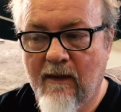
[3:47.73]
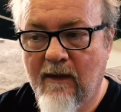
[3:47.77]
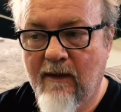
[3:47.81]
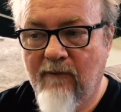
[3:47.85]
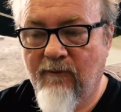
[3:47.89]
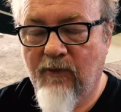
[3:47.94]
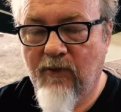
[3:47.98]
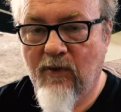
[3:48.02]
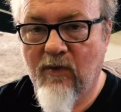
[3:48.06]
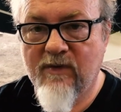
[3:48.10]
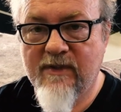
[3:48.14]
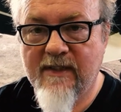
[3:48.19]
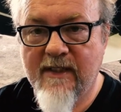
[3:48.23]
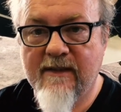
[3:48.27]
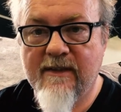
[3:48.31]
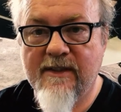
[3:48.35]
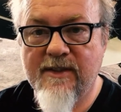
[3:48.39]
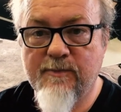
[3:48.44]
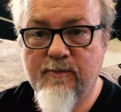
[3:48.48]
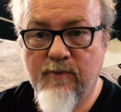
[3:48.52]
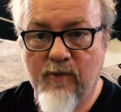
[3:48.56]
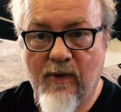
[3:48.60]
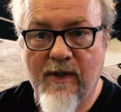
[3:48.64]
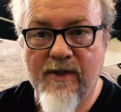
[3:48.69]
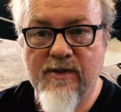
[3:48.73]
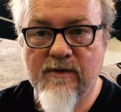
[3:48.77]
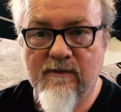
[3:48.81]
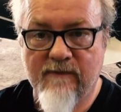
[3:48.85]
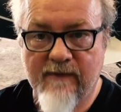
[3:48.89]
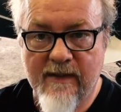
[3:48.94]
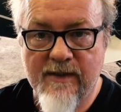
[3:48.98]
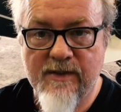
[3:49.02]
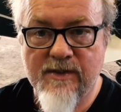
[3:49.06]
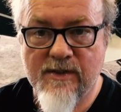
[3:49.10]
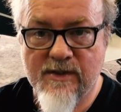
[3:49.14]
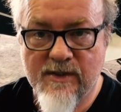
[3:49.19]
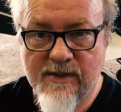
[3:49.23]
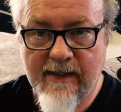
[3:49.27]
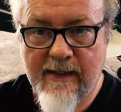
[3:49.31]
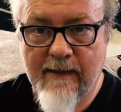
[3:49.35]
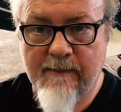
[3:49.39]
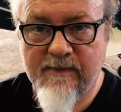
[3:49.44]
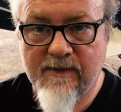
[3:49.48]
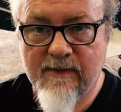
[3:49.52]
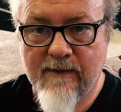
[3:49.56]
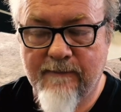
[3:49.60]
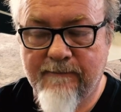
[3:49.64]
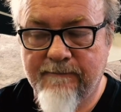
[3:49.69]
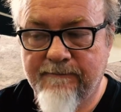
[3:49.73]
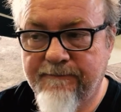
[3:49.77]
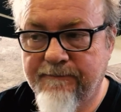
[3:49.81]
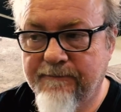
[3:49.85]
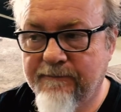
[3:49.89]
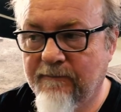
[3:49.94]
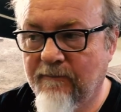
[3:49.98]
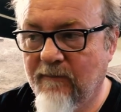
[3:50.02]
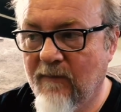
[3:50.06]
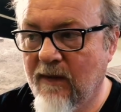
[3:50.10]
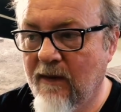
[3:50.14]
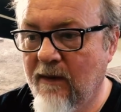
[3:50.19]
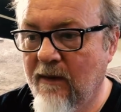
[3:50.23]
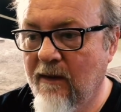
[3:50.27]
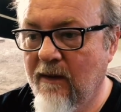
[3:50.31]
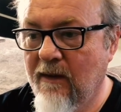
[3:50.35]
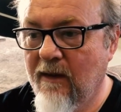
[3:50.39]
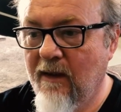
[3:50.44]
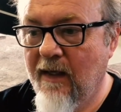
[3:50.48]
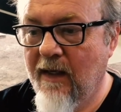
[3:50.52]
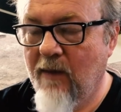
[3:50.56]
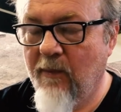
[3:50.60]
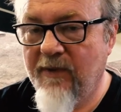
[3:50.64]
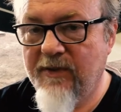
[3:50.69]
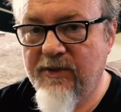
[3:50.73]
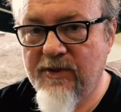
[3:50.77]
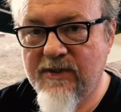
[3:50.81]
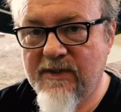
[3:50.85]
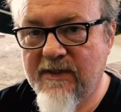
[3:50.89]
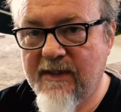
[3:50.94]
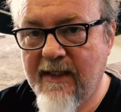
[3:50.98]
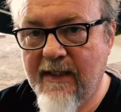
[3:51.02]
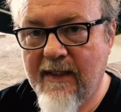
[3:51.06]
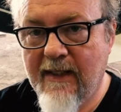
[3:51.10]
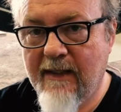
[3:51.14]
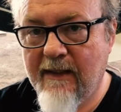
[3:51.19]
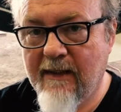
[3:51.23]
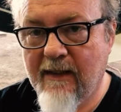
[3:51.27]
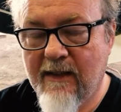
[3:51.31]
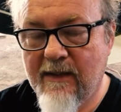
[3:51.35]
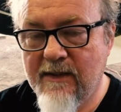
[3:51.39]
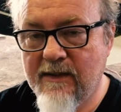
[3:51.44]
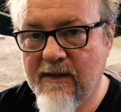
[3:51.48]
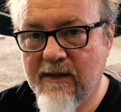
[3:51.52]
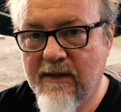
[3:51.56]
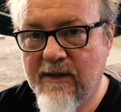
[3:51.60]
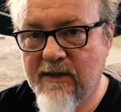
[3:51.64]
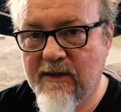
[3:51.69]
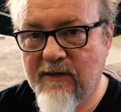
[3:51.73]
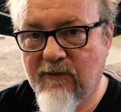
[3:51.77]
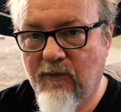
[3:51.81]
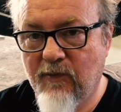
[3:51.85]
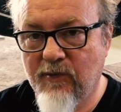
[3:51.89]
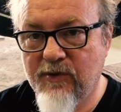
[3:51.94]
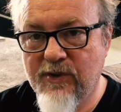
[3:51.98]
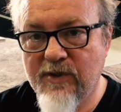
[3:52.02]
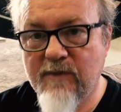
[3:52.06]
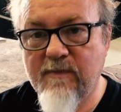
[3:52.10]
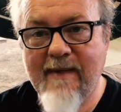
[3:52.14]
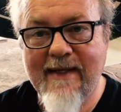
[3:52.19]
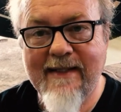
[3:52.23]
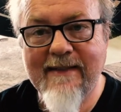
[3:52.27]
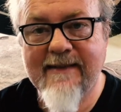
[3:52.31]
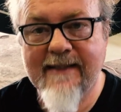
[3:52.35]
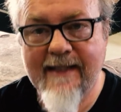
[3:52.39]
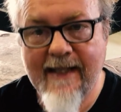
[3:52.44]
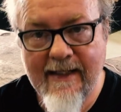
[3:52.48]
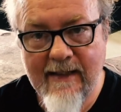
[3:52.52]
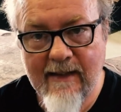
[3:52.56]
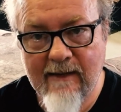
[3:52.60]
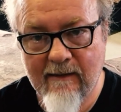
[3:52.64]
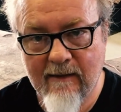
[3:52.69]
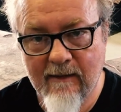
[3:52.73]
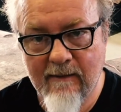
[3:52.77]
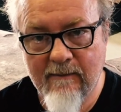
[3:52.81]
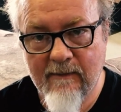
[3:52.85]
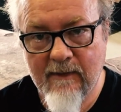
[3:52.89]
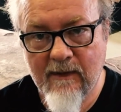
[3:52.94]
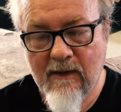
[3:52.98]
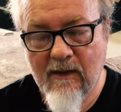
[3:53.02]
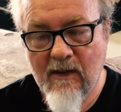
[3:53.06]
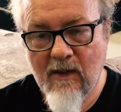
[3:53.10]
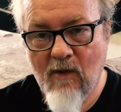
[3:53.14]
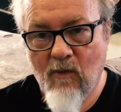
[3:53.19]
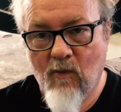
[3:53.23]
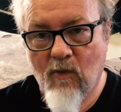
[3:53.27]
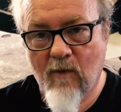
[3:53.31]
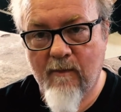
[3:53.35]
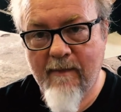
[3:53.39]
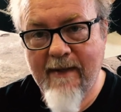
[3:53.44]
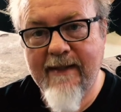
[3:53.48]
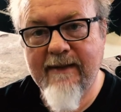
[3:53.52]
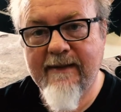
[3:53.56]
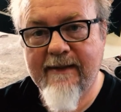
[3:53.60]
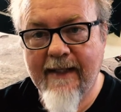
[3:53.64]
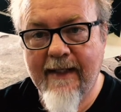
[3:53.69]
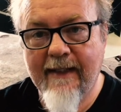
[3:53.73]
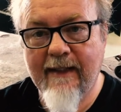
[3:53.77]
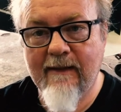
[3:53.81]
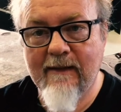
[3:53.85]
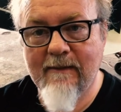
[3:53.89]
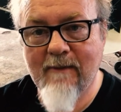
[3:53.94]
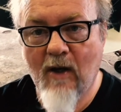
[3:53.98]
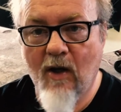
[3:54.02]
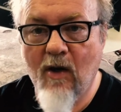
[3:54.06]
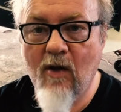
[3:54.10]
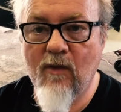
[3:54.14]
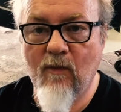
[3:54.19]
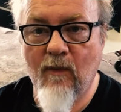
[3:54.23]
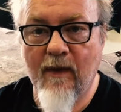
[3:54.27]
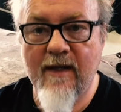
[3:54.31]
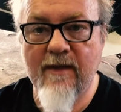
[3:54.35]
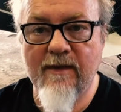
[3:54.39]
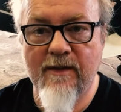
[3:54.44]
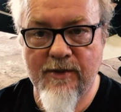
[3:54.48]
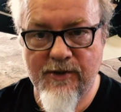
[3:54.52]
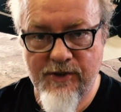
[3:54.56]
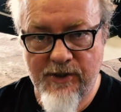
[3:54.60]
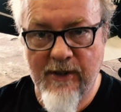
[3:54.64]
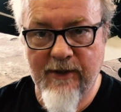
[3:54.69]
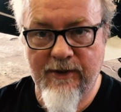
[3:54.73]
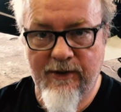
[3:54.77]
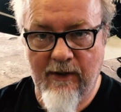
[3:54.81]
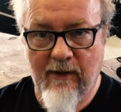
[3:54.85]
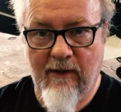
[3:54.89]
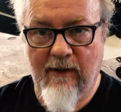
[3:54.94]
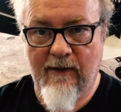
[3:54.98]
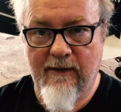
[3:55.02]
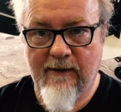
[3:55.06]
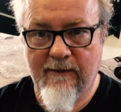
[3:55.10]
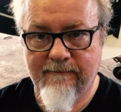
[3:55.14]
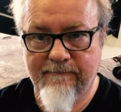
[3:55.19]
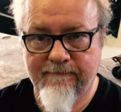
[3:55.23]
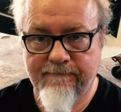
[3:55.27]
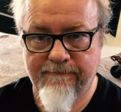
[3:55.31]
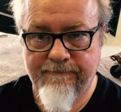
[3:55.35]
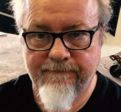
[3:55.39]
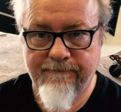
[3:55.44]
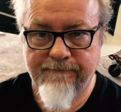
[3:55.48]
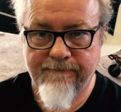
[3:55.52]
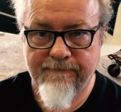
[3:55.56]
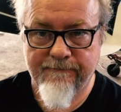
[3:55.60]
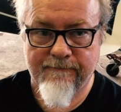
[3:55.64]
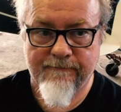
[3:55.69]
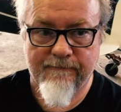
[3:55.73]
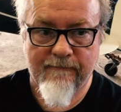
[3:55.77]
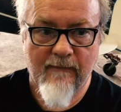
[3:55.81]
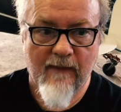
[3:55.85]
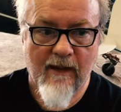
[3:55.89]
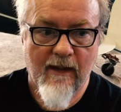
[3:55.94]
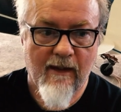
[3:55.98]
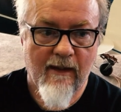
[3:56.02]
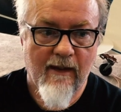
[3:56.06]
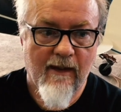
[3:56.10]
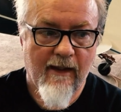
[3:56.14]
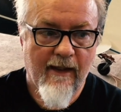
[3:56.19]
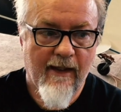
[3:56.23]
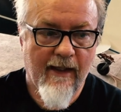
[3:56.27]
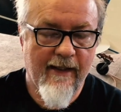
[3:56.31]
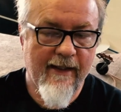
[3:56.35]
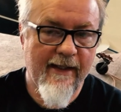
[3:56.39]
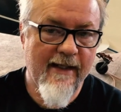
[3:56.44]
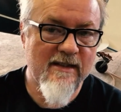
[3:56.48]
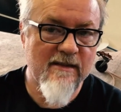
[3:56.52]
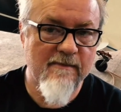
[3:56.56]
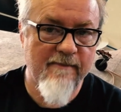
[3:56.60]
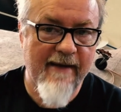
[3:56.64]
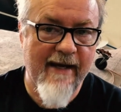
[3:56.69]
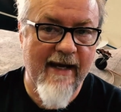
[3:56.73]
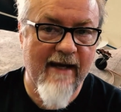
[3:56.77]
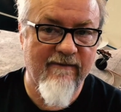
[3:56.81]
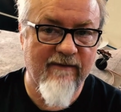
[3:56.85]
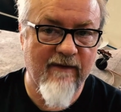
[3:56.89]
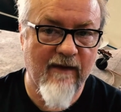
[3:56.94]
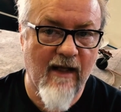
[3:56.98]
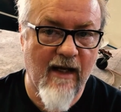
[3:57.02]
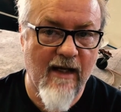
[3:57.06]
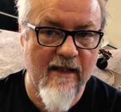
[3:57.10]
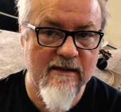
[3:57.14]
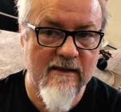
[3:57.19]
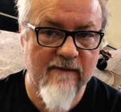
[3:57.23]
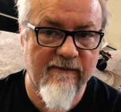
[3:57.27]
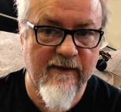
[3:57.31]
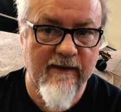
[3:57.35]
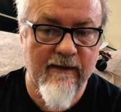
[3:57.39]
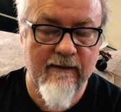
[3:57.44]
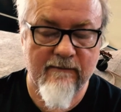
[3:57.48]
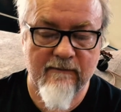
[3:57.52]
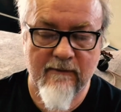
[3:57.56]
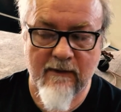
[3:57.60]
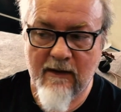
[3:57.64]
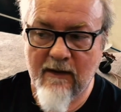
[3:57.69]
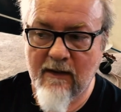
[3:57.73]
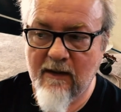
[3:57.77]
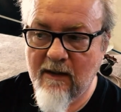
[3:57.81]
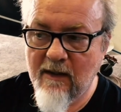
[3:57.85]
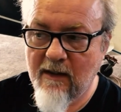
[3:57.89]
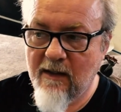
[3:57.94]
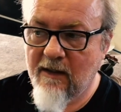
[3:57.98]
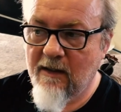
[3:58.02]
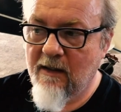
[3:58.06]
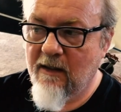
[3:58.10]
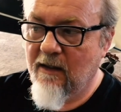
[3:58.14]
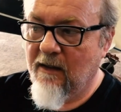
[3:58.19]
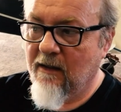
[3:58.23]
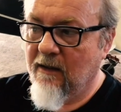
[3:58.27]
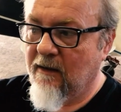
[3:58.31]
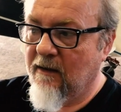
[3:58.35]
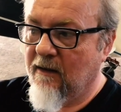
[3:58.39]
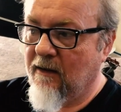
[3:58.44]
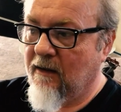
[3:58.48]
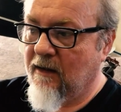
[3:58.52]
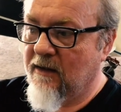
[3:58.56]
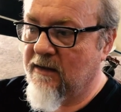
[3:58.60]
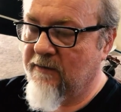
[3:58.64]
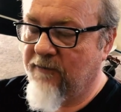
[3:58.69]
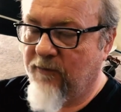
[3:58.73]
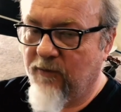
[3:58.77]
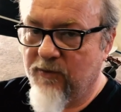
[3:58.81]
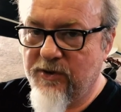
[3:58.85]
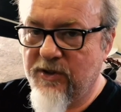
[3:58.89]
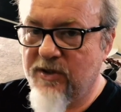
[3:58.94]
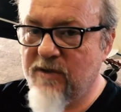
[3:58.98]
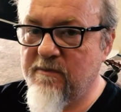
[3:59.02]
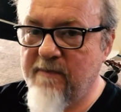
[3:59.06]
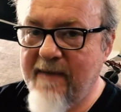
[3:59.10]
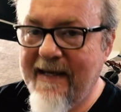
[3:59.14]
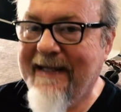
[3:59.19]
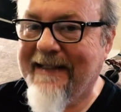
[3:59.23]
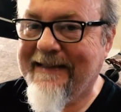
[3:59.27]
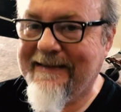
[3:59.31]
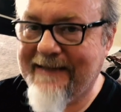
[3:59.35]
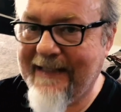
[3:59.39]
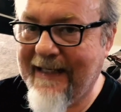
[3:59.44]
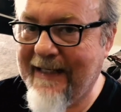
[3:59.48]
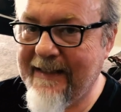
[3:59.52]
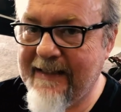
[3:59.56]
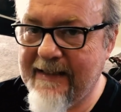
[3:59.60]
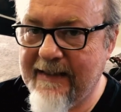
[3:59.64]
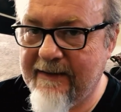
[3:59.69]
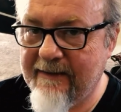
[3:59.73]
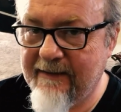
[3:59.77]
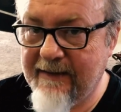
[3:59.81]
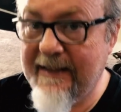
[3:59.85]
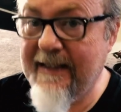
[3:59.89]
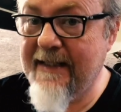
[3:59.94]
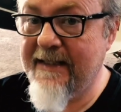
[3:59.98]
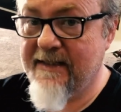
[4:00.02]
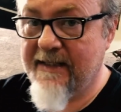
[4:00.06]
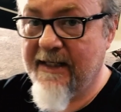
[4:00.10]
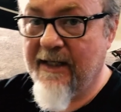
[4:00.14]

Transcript: if we don't take these preservation steps. And we just can't, because if we're just maintaining them, we're maintaining them all the way to the junkyard. And that's a bad philosophy. Because if we're just maintaining these